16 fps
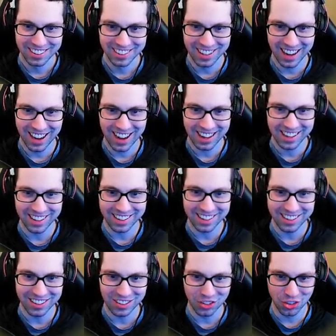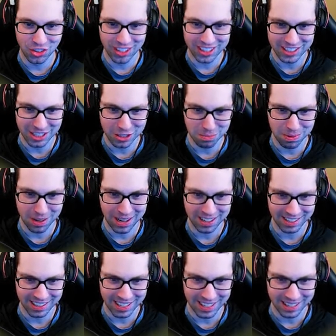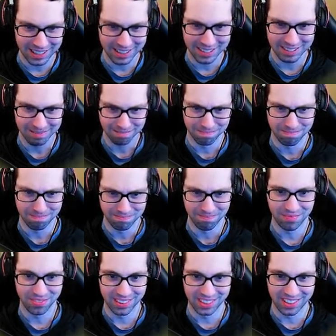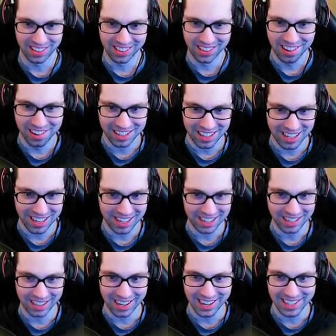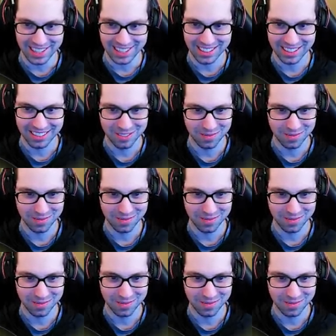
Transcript: gotta look at this plot of land again like